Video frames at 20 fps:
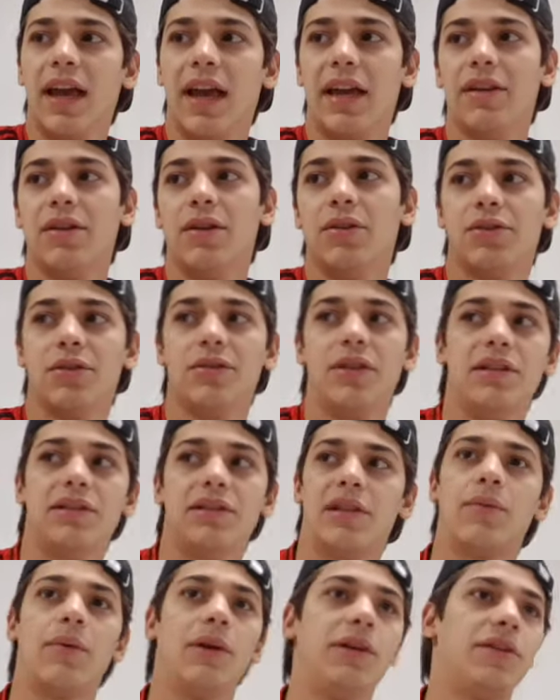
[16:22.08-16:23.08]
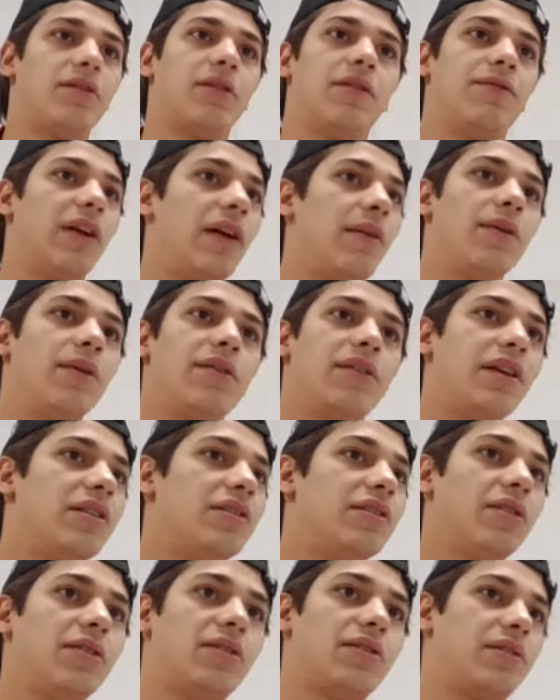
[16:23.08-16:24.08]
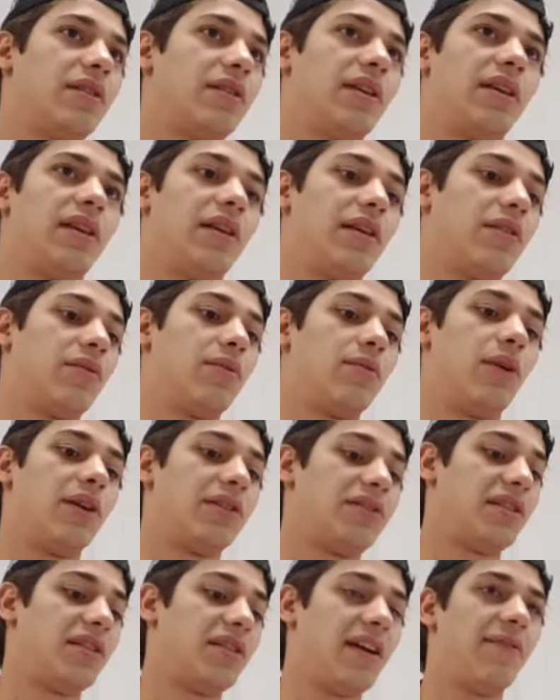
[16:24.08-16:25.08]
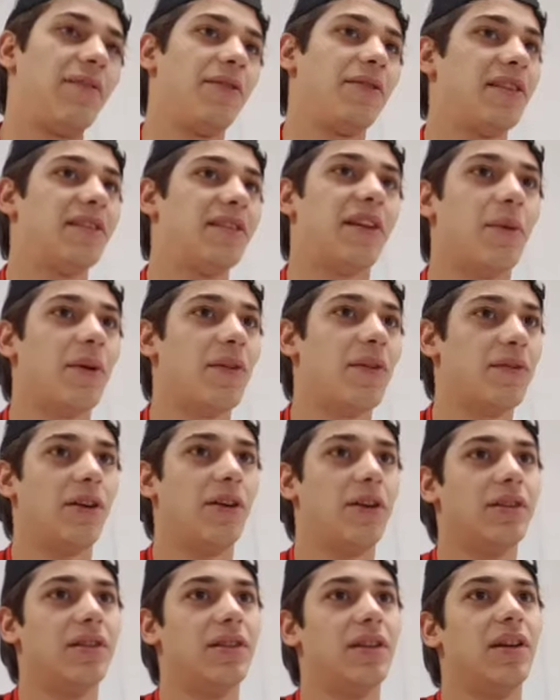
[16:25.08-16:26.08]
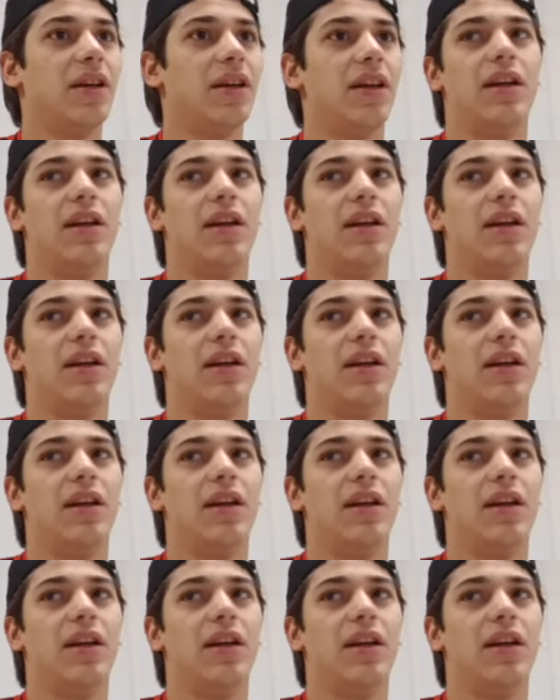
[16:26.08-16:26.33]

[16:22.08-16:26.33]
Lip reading: And also the integration of everything, just watching everything that we've learned